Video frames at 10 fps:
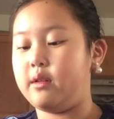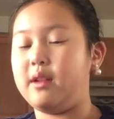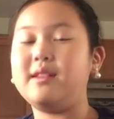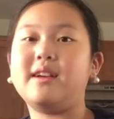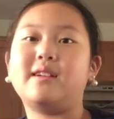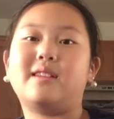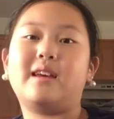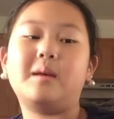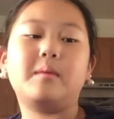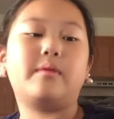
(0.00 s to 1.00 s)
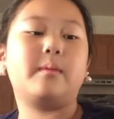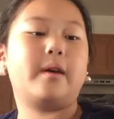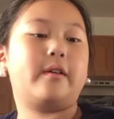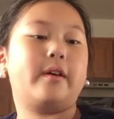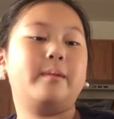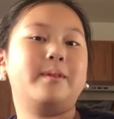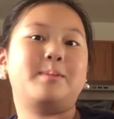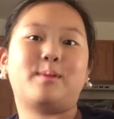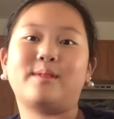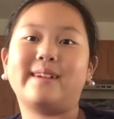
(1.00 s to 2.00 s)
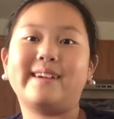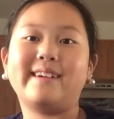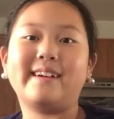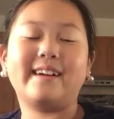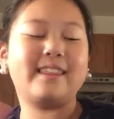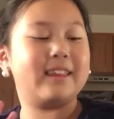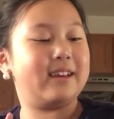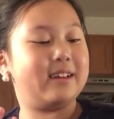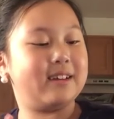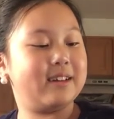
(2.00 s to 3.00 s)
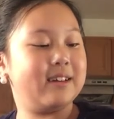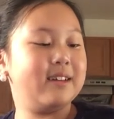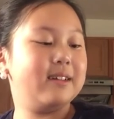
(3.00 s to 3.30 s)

That's like the day before my grandma's birthday, I think.